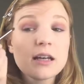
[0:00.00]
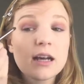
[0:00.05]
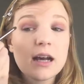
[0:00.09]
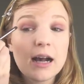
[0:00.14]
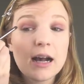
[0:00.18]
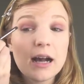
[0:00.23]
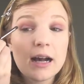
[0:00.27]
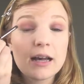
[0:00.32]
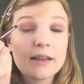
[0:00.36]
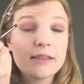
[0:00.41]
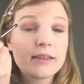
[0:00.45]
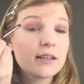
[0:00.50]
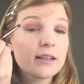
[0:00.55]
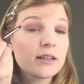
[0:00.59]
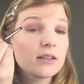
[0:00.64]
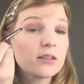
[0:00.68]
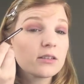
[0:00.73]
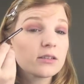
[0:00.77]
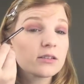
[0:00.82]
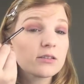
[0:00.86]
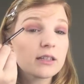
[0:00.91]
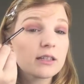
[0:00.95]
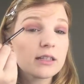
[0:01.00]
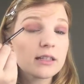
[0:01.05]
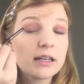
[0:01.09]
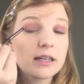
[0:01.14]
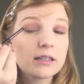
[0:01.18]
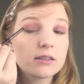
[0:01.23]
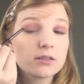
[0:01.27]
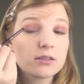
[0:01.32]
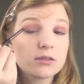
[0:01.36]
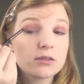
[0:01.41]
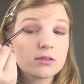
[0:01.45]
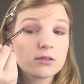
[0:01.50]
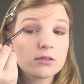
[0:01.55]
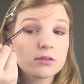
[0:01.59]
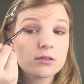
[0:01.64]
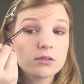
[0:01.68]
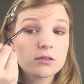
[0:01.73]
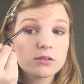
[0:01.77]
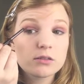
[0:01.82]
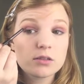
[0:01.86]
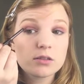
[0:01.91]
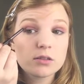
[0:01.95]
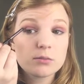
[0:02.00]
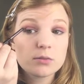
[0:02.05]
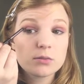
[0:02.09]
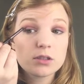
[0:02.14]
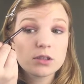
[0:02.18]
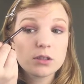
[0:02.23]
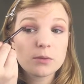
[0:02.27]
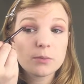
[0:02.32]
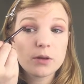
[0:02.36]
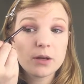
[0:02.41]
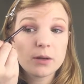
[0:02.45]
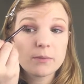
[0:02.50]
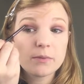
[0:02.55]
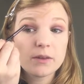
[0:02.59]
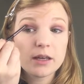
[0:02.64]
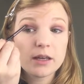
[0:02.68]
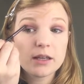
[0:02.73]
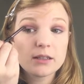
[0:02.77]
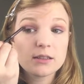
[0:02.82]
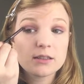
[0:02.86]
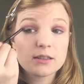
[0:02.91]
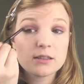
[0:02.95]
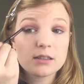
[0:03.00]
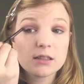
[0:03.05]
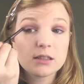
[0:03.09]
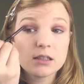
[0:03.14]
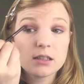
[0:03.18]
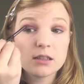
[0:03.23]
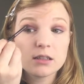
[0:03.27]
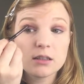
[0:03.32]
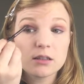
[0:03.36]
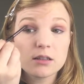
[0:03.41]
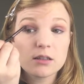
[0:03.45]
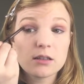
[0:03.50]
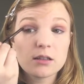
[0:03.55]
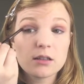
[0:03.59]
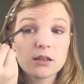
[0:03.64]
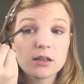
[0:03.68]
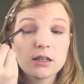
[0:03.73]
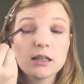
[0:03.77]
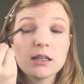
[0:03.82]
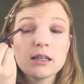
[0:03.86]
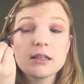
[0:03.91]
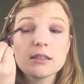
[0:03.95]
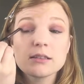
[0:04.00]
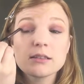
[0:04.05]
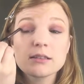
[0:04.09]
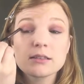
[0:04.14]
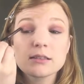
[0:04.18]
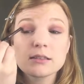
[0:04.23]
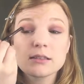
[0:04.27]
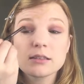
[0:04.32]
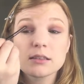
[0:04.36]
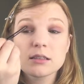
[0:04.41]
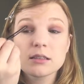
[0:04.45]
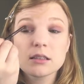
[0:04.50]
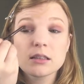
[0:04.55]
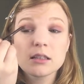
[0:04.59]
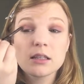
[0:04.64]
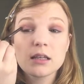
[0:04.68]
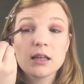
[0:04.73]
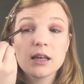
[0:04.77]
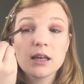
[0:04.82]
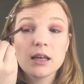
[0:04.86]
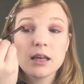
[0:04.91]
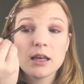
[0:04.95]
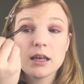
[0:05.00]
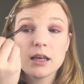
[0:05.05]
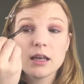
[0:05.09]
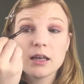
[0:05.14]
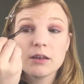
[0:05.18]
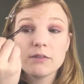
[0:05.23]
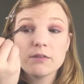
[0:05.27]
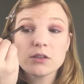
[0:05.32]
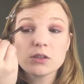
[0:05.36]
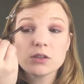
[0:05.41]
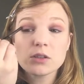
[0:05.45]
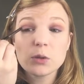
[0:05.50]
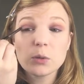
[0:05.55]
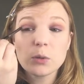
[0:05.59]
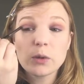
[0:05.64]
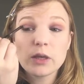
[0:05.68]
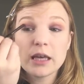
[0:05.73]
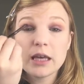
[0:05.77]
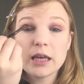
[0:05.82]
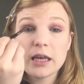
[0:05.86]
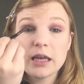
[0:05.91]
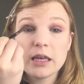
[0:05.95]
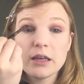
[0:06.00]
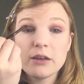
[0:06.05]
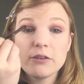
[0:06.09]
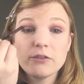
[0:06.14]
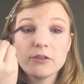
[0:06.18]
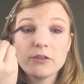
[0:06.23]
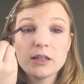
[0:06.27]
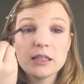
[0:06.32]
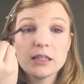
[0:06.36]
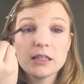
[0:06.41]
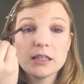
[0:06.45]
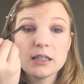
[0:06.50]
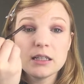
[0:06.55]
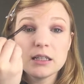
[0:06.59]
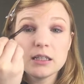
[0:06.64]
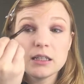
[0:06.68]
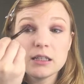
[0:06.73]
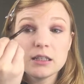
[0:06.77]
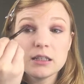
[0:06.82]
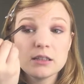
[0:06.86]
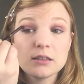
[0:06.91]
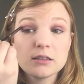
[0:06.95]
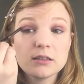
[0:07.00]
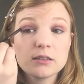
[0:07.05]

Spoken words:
that it looks really natural. So I'm just going to pop that in the crease ever so carefully,